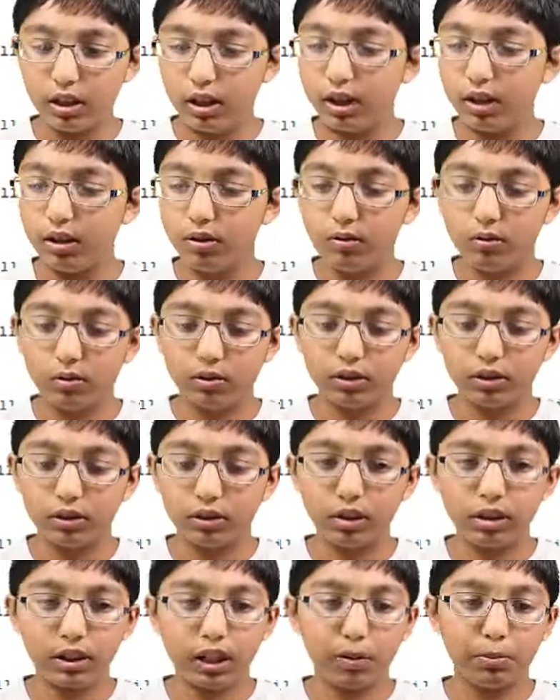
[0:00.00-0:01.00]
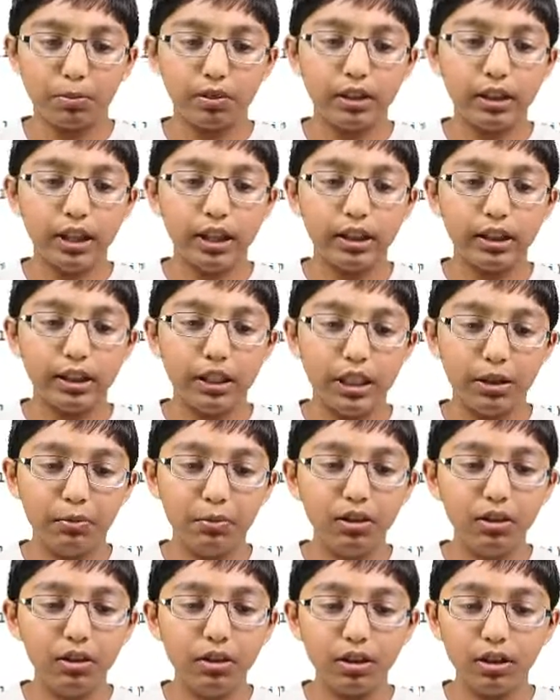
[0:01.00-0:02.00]
equals capital L
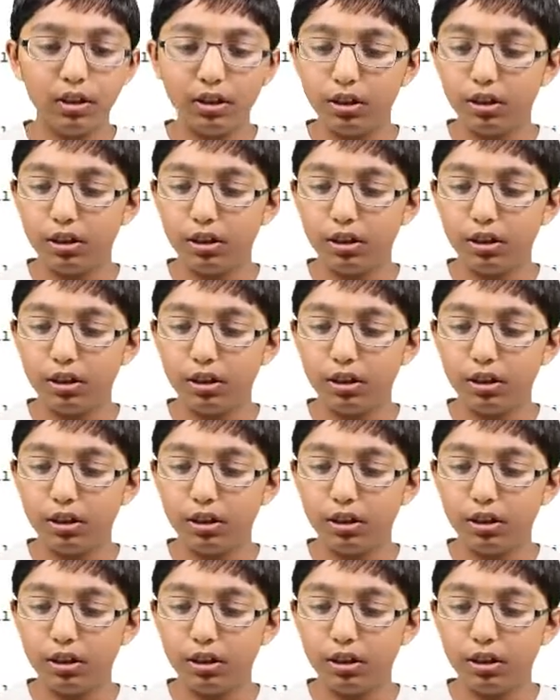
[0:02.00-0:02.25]
label,